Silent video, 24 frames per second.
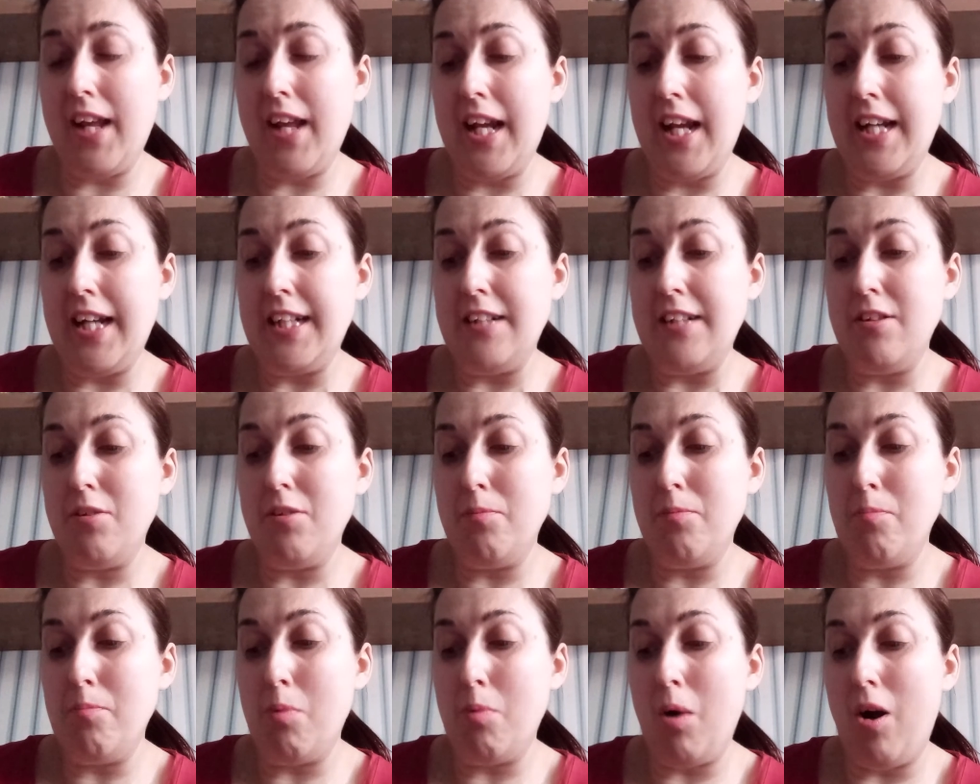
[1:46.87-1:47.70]
A
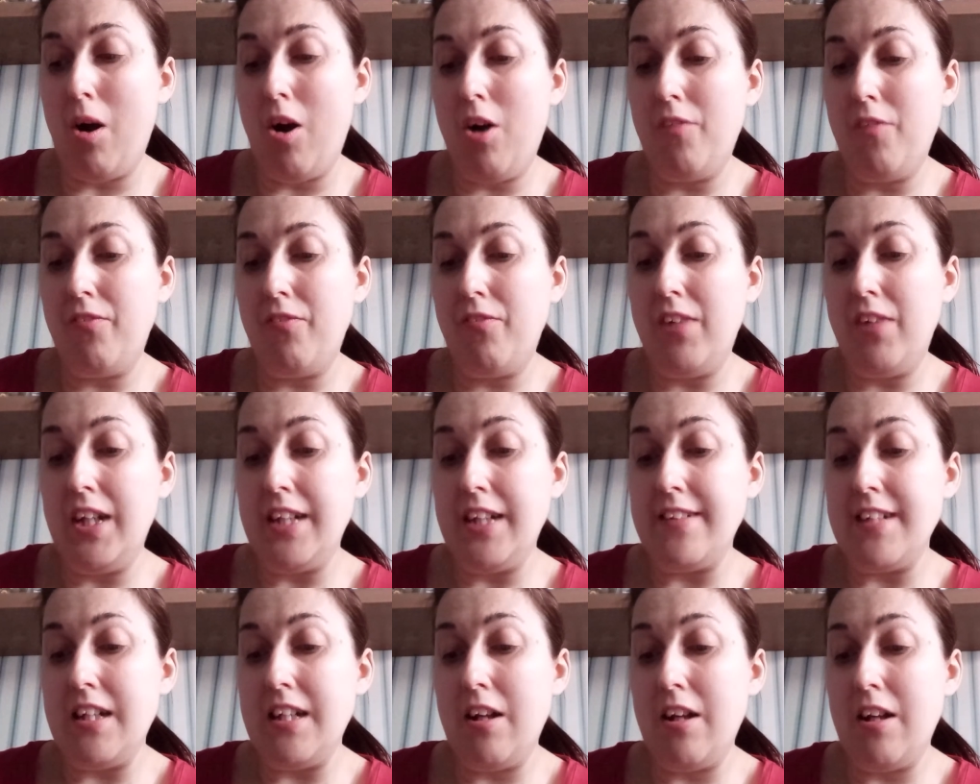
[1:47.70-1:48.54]
number of
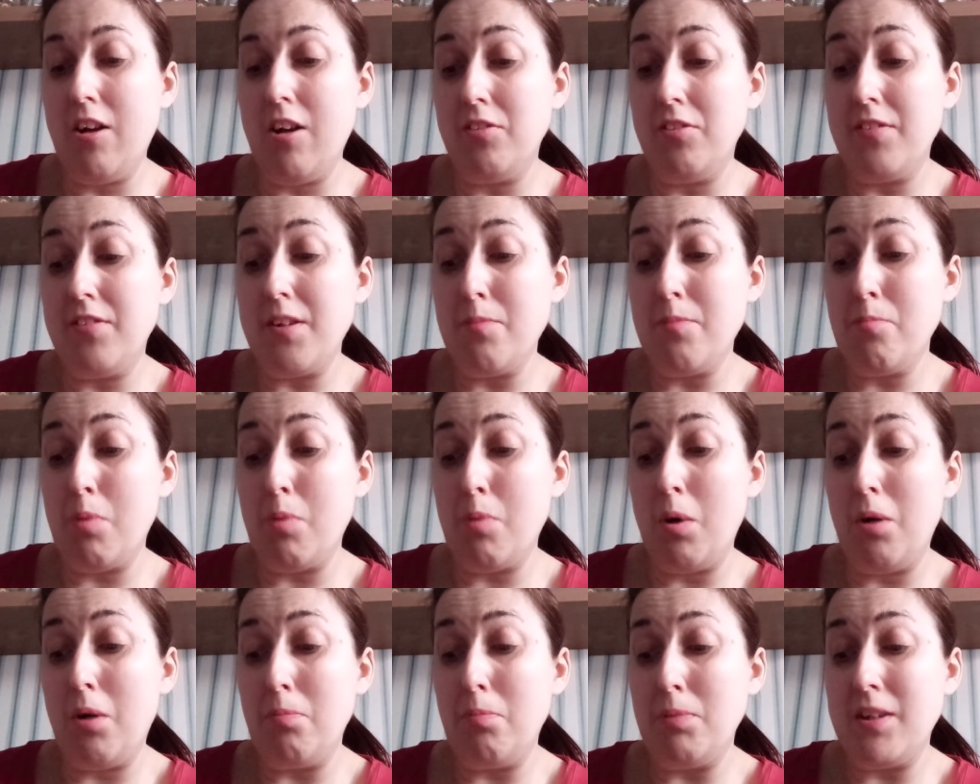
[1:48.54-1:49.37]
leading London
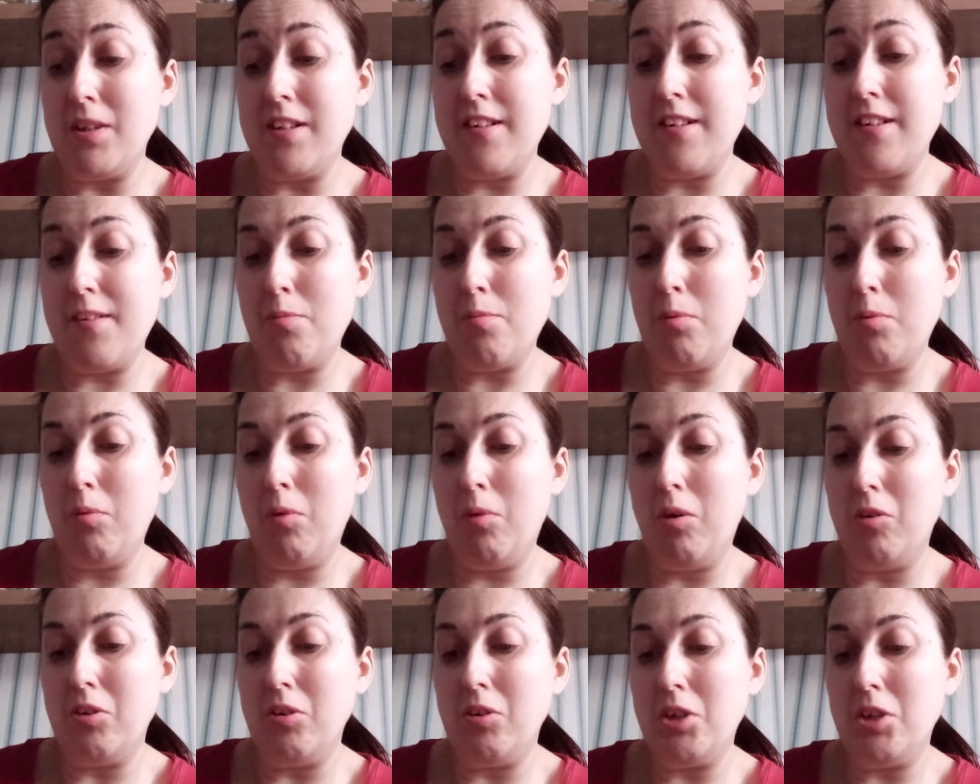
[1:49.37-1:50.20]
properties will
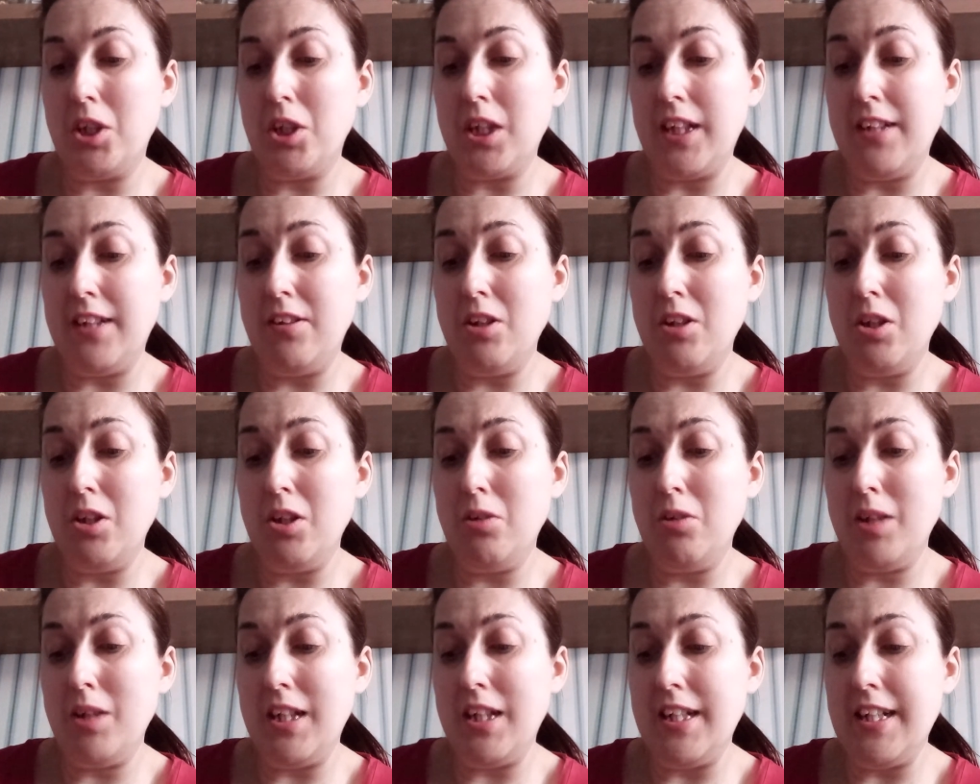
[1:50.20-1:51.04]
launch a new
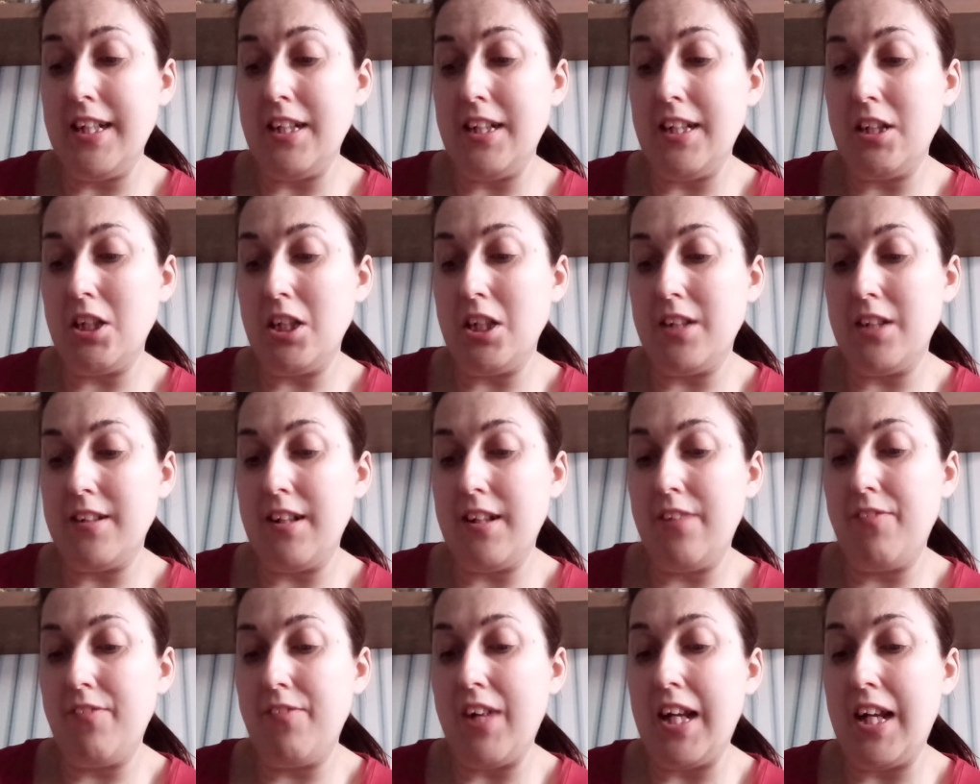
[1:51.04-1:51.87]

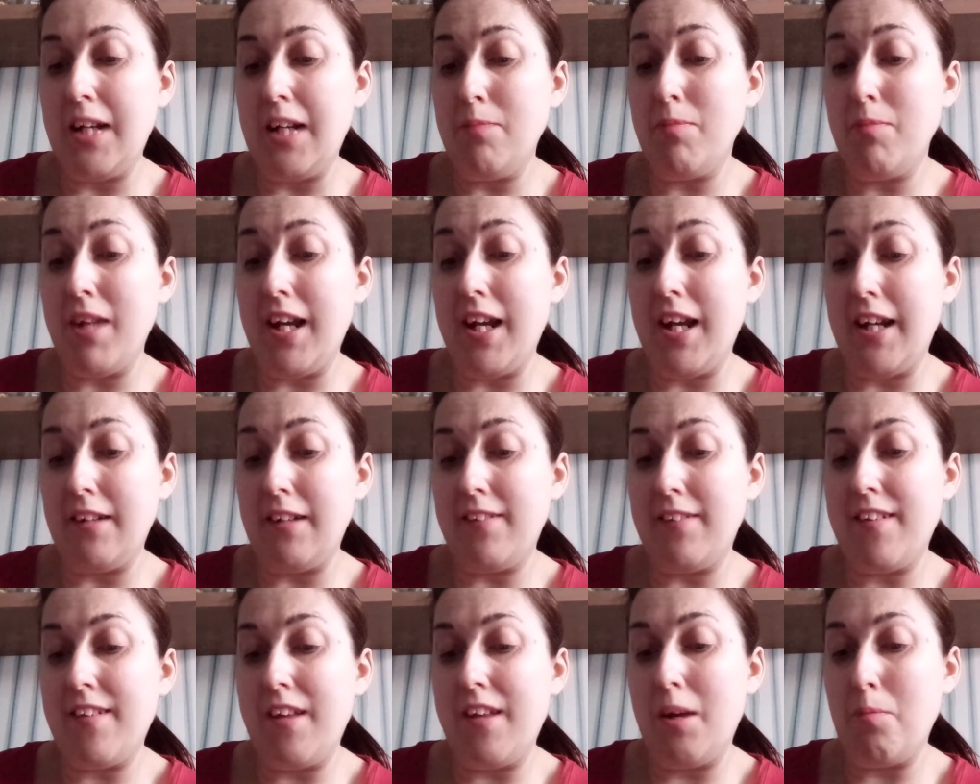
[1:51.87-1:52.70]
initiative aimed at
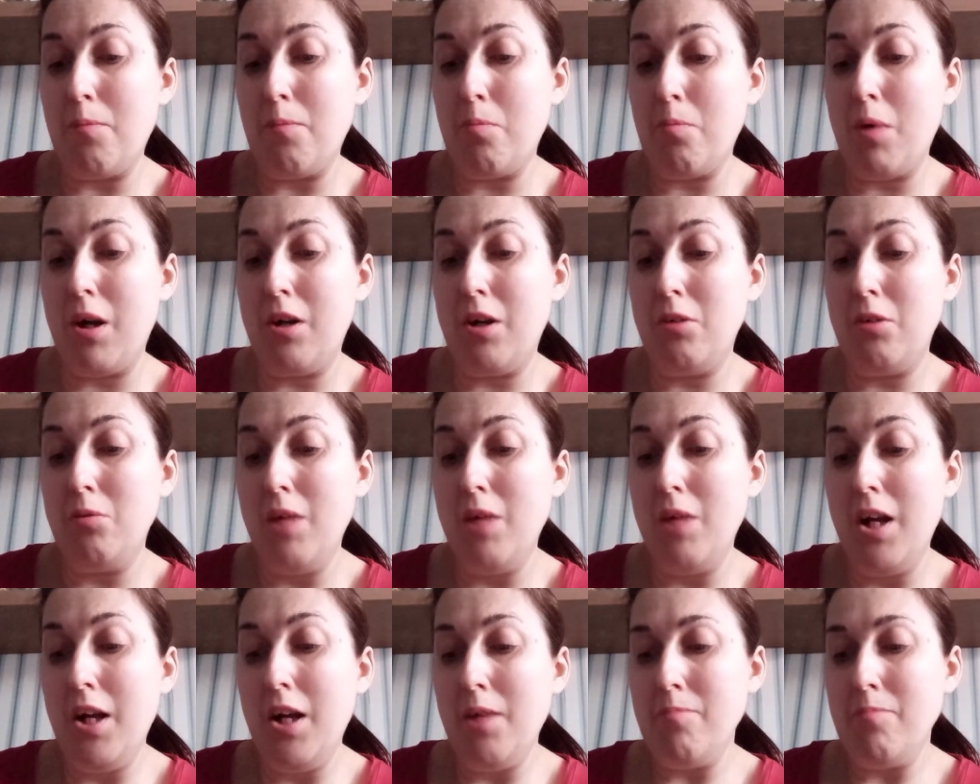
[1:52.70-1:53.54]

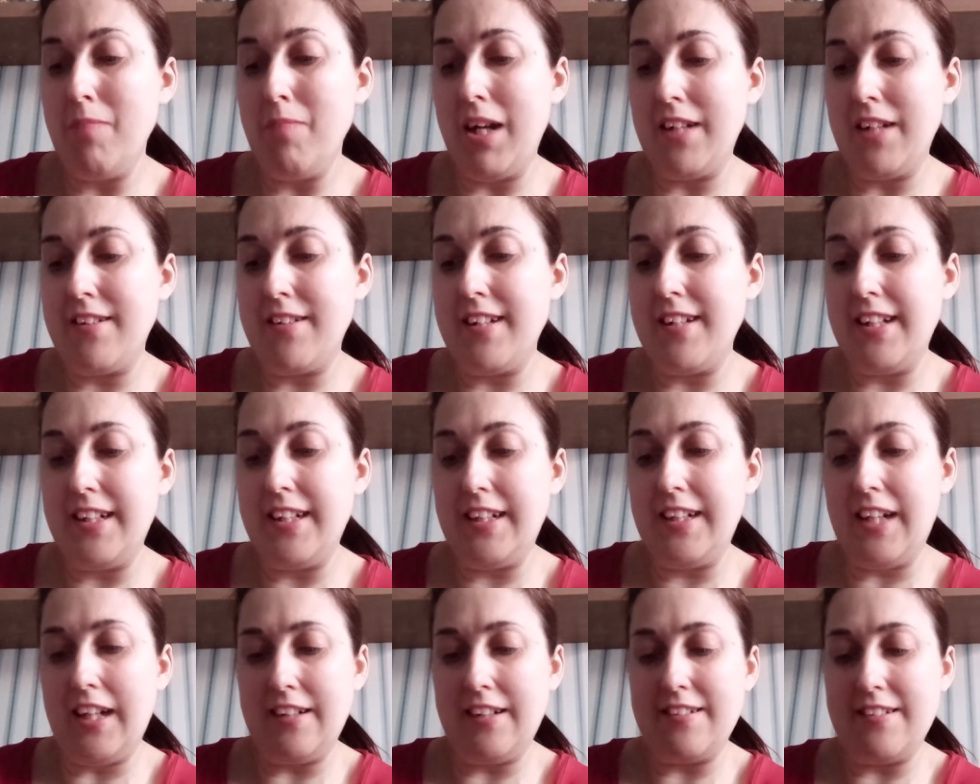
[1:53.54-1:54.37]
promoting
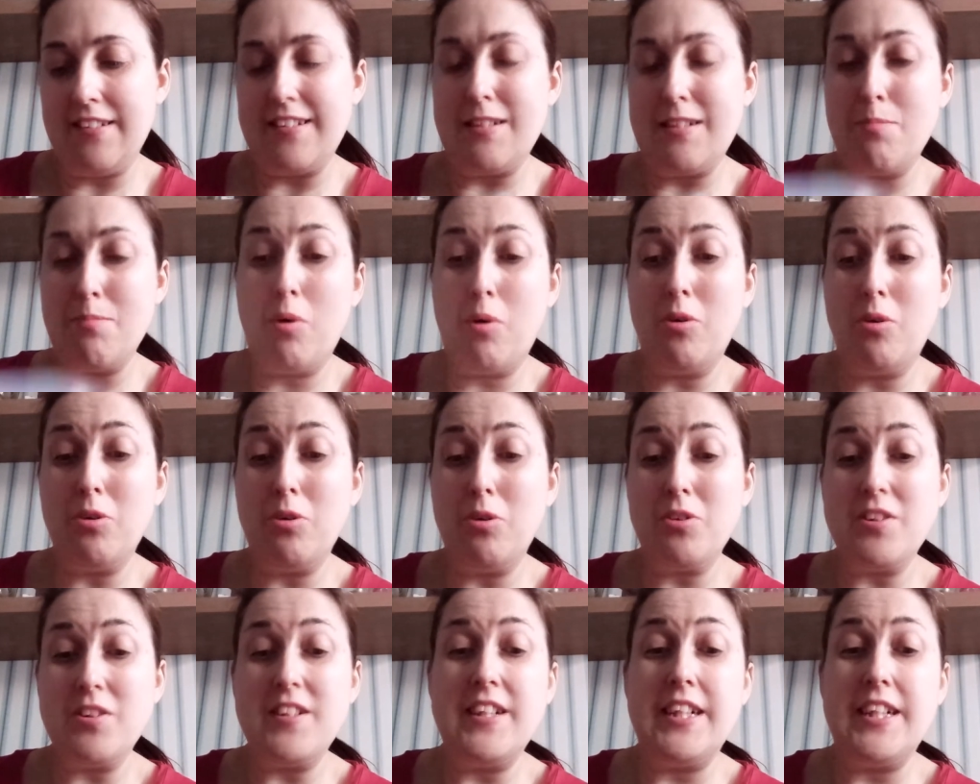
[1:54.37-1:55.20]
and
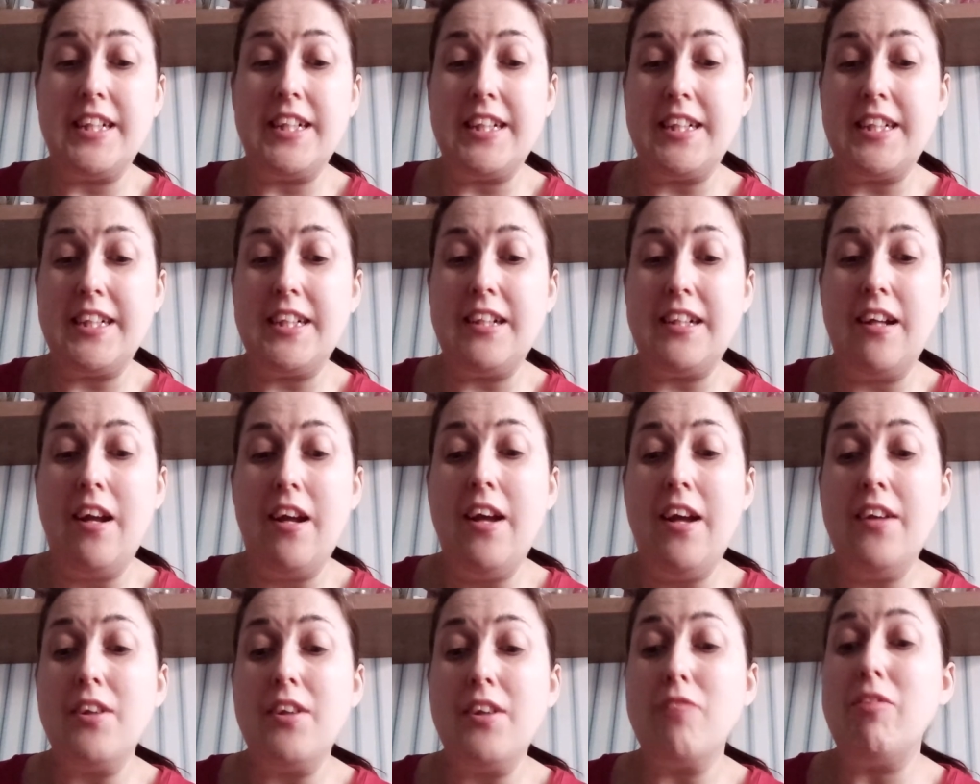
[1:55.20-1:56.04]
supporting
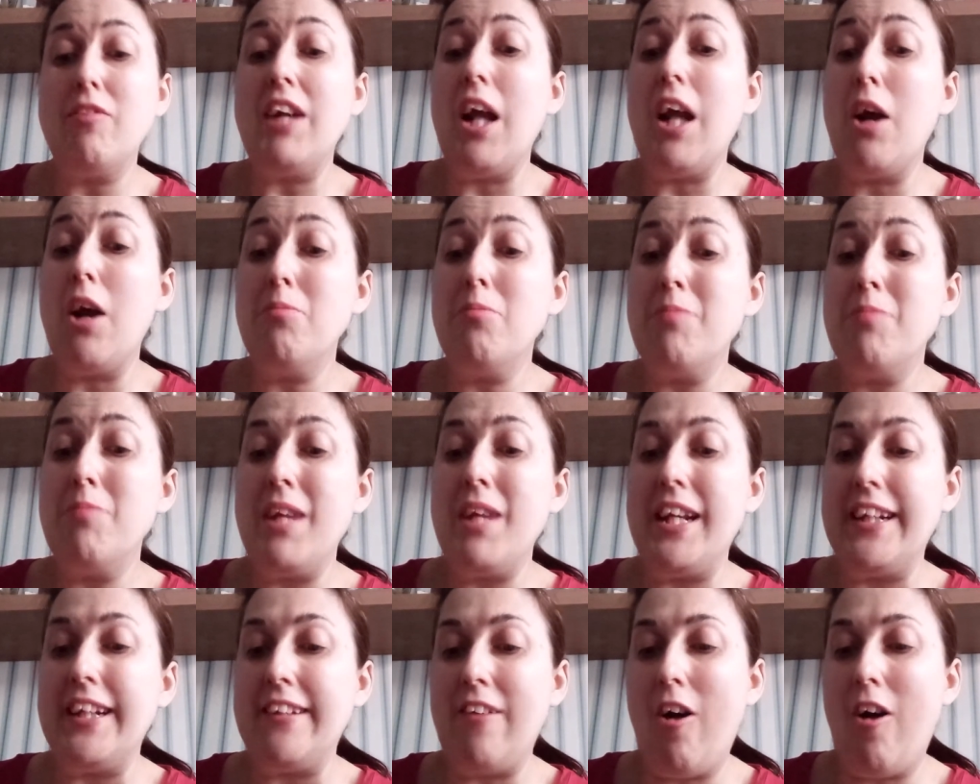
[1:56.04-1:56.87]
the
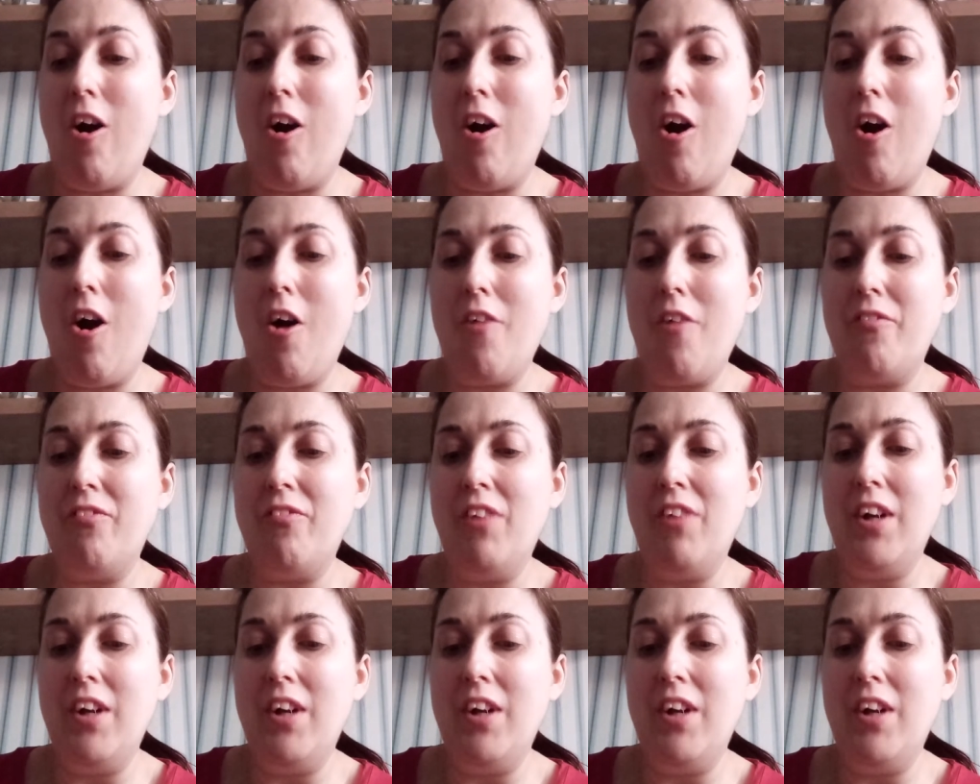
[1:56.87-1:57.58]
reopening of